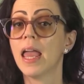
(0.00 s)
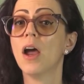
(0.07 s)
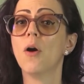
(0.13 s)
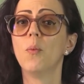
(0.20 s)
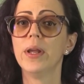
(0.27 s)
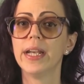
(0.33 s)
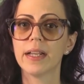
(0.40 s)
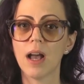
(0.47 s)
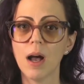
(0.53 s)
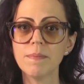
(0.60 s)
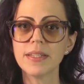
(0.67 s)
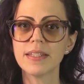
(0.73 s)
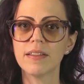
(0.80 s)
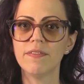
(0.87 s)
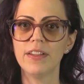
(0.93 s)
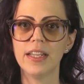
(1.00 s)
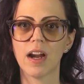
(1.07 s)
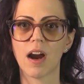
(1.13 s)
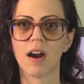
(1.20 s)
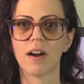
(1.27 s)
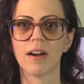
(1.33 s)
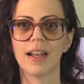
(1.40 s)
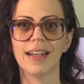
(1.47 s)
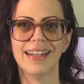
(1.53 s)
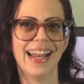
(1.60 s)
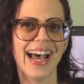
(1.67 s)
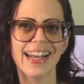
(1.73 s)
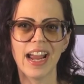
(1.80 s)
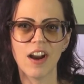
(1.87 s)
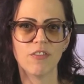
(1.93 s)
When it comes to VR,
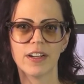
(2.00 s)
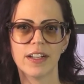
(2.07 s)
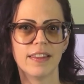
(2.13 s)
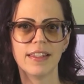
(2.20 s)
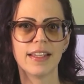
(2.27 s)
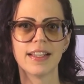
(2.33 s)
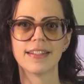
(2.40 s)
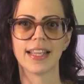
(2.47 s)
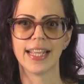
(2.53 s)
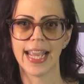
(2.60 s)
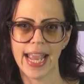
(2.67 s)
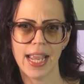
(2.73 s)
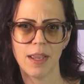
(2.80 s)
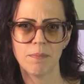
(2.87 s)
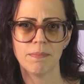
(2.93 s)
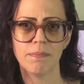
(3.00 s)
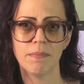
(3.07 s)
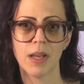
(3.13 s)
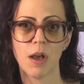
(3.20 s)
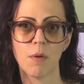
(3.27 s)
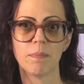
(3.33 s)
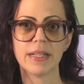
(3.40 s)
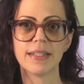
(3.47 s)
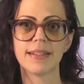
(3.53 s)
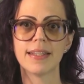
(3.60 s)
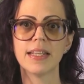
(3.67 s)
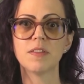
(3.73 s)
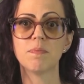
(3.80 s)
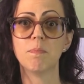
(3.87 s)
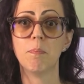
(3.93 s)
not everything is a game, but
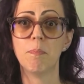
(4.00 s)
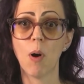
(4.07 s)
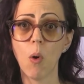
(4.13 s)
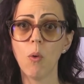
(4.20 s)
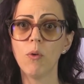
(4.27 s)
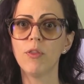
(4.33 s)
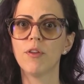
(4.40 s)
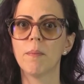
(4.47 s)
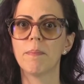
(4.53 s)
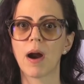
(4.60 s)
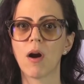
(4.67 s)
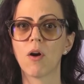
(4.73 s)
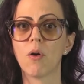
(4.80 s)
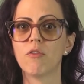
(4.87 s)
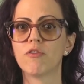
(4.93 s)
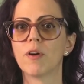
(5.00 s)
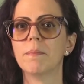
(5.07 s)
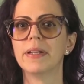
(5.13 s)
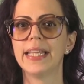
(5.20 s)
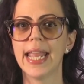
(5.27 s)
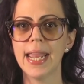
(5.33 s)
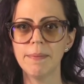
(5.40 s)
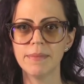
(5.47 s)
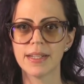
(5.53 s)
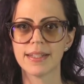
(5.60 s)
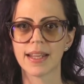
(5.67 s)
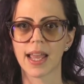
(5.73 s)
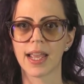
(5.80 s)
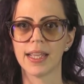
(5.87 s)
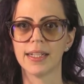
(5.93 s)
since both borrow from game
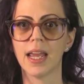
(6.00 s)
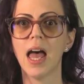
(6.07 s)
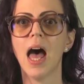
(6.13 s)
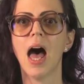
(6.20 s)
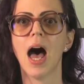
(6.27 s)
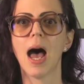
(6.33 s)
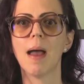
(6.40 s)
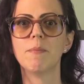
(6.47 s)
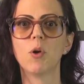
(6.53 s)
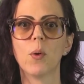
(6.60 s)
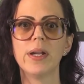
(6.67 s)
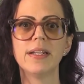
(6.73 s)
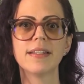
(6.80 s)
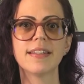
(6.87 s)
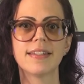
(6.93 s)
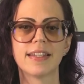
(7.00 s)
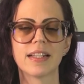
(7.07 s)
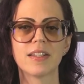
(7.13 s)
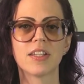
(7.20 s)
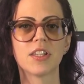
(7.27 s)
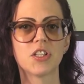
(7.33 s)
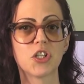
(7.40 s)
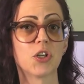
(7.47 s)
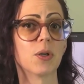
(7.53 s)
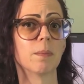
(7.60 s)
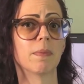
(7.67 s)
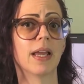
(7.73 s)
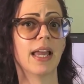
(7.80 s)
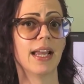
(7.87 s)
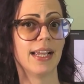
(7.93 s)
design, I'm going to stick to the
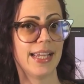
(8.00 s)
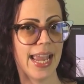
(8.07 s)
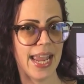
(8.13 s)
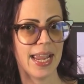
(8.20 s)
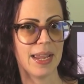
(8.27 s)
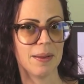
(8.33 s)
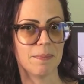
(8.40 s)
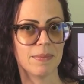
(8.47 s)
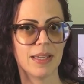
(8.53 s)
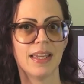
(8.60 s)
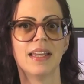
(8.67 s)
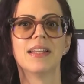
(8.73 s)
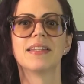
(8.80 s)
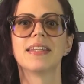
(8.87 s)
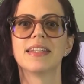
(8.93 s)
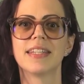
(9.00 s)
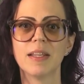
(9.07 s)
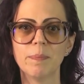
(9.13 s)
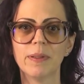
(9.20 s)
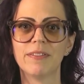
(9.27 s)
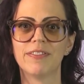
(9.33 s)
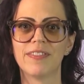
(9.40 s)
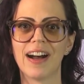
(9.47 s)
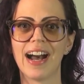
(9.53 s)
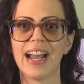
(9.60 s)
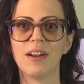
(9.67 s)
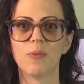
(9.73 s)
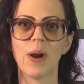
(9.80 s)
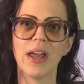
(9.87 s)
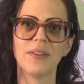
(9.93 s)
term game to simplify
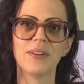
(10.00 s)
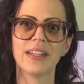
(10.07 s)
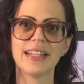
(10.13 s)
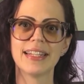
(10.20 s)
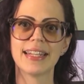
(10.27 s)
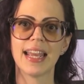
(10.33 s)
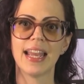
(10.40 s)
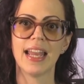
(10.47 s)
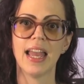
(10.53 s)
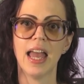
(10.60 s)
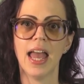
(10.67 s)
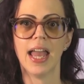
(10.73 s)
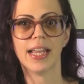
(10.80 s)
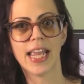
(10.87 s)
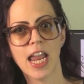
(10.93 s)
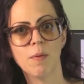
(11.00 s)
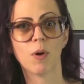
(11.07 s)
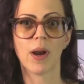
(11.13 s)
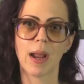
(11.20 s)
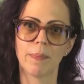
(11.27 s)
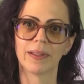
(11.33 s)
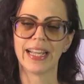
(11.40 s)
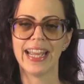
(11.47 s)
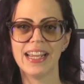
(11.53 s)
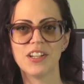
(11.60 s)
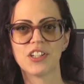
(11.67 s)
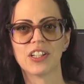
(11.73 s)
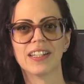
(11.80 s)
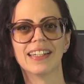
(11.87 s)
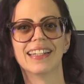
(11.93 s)
rather than say game or
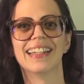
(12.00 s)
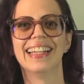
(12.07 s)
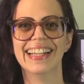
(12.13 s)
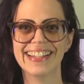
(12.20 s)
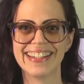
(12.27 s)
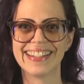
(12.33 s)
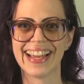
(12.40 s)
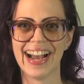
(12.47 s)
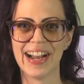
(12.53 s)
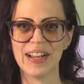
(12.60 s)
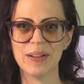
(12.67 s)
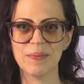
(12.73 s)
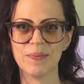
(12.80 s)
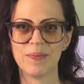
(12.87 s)
application each time.